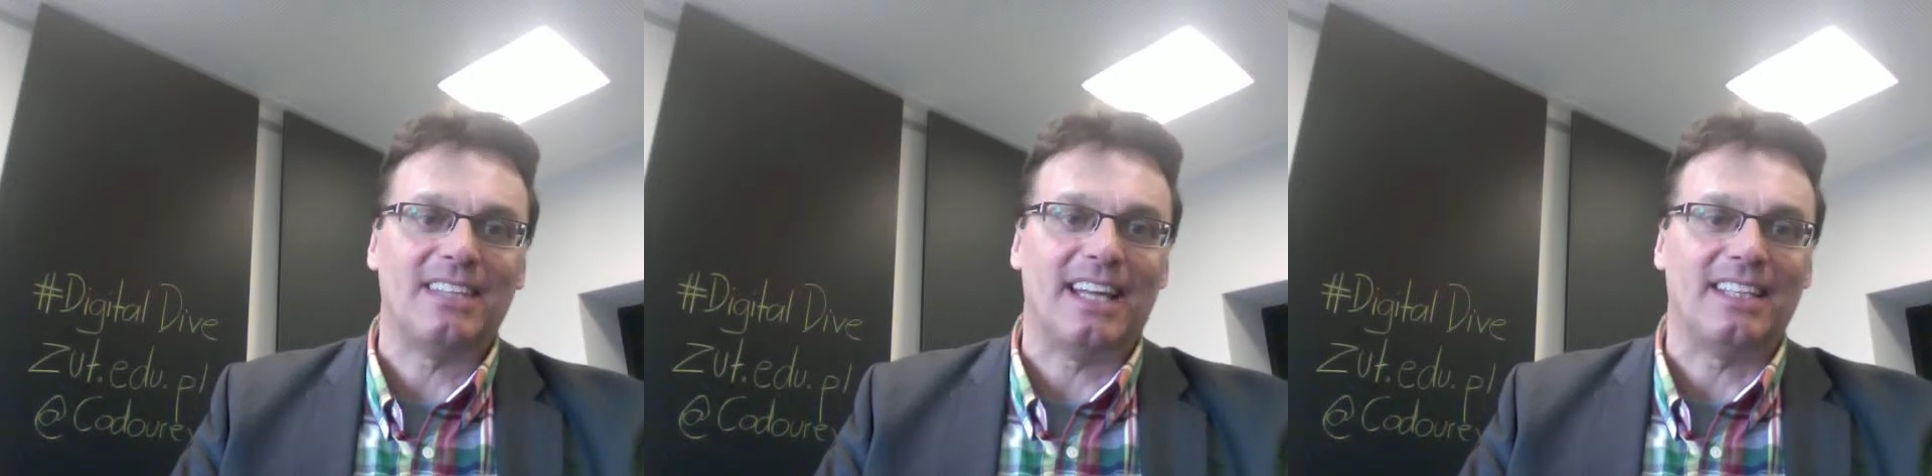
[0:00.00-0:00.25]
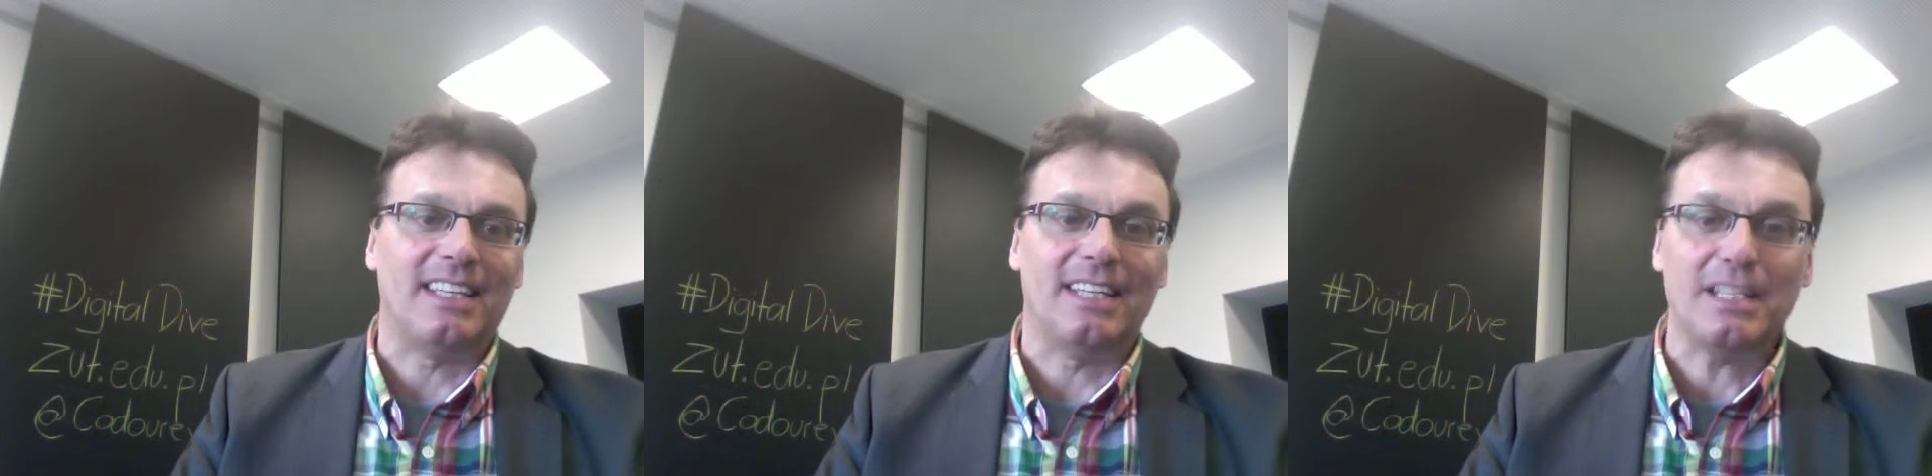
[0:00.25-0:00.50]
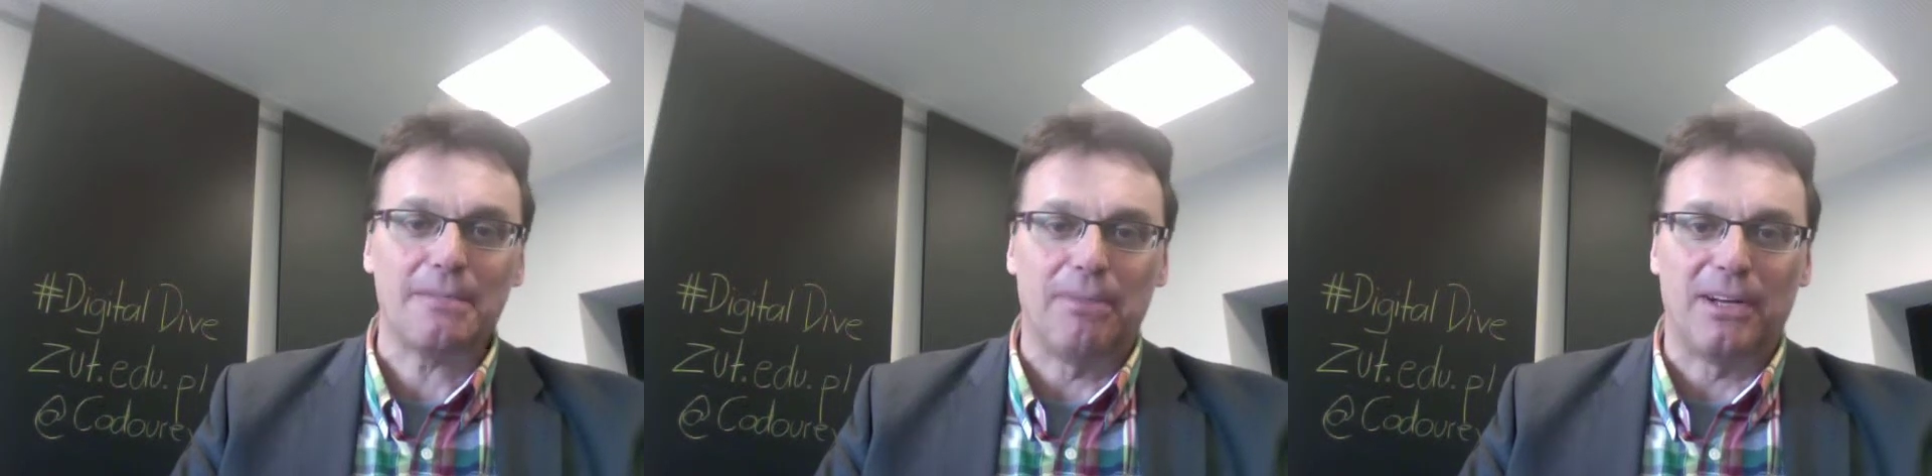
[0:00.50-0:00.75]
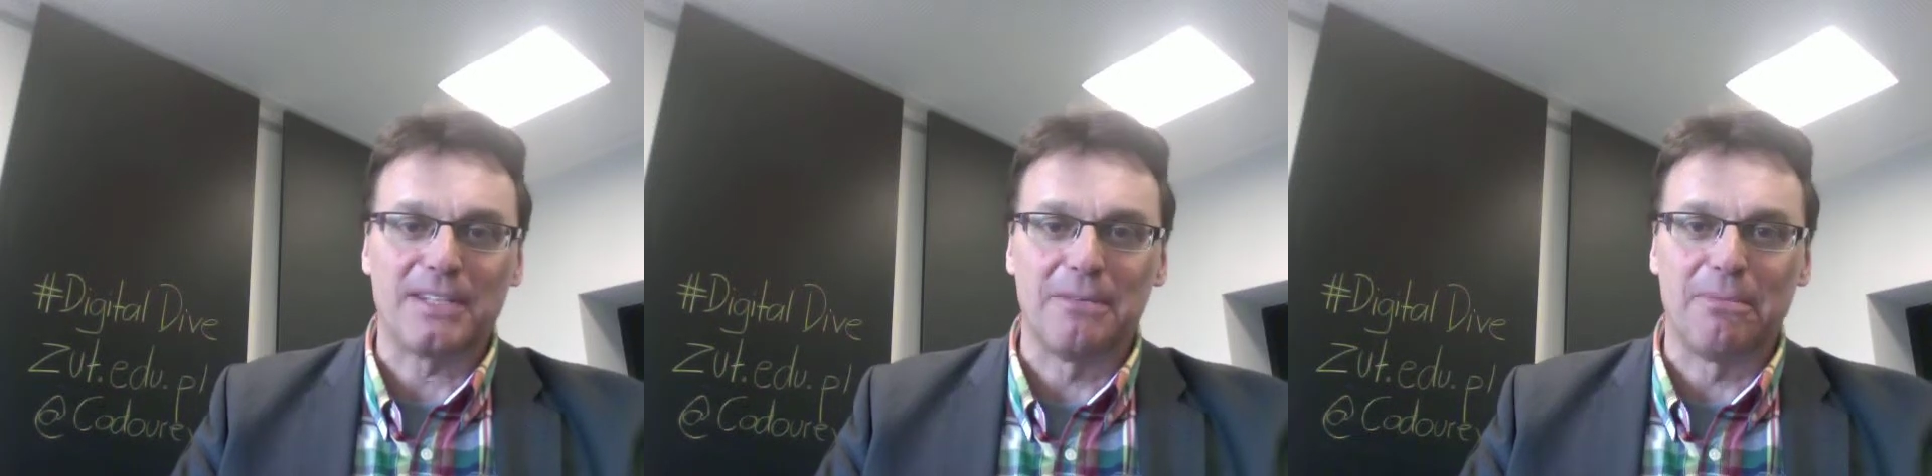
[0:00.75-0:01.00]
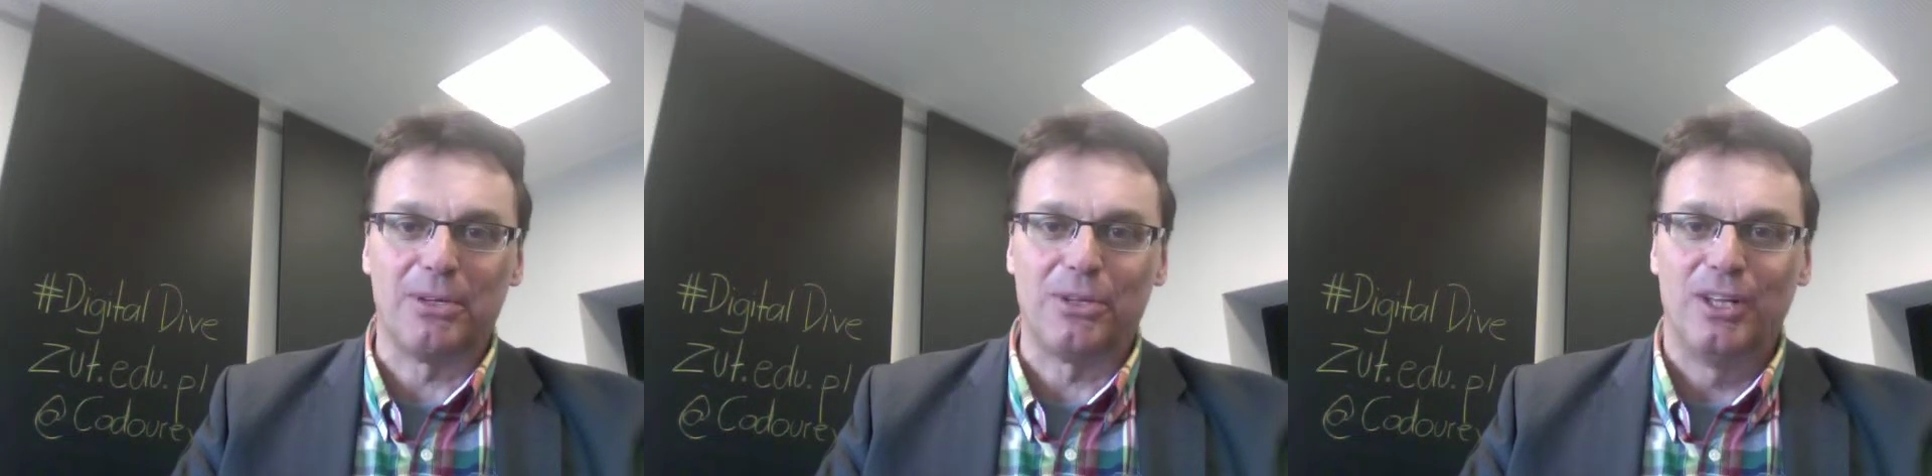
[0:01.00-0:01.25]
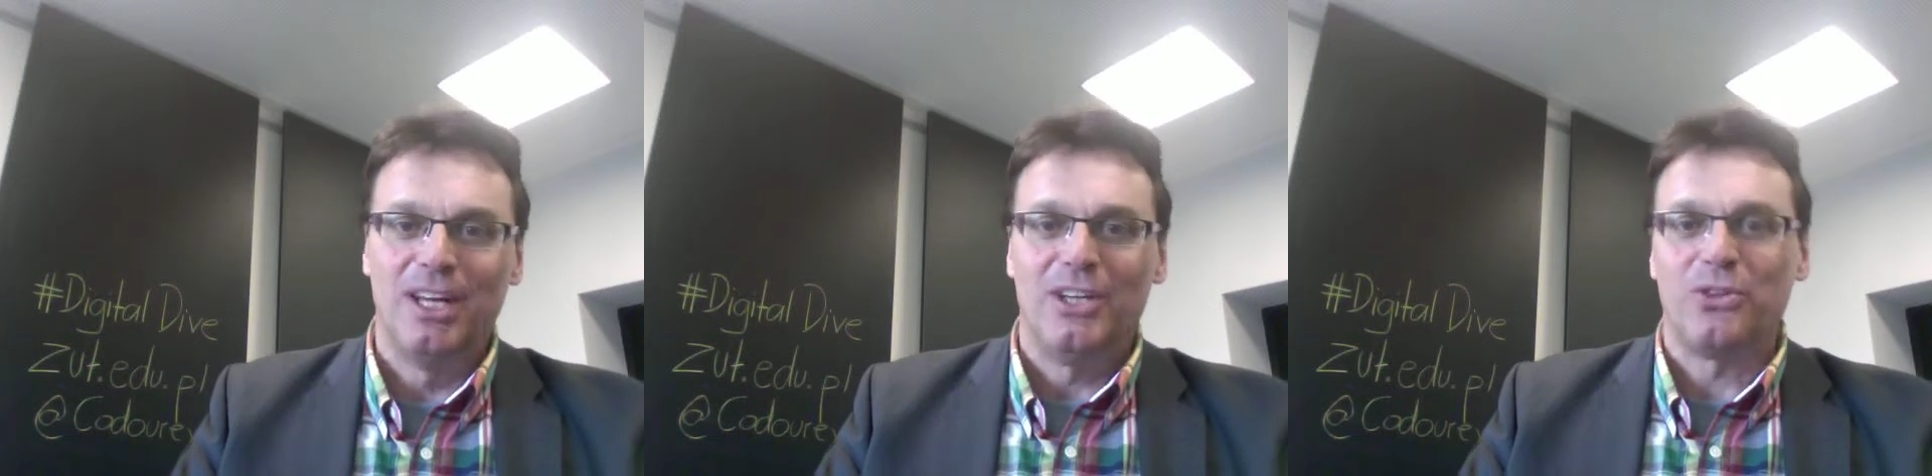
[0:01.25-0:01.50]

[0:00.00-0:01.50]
that it is possible